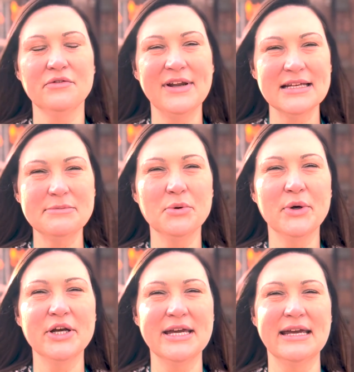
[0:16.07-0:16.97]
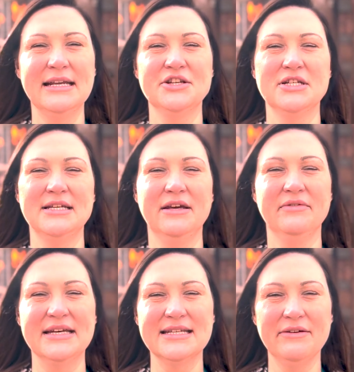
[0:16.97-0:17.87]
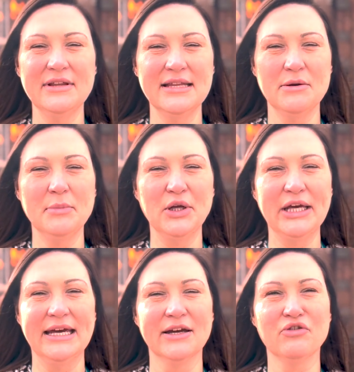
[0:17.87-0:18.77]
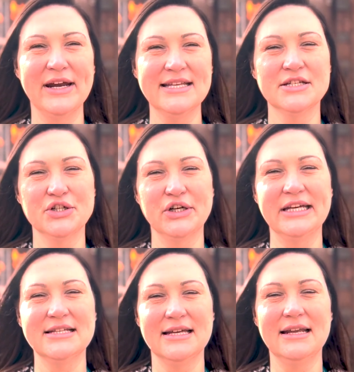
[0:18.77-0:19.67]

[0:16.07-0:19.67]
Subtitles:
Flexible Working Initiative is giving the employer a greater choice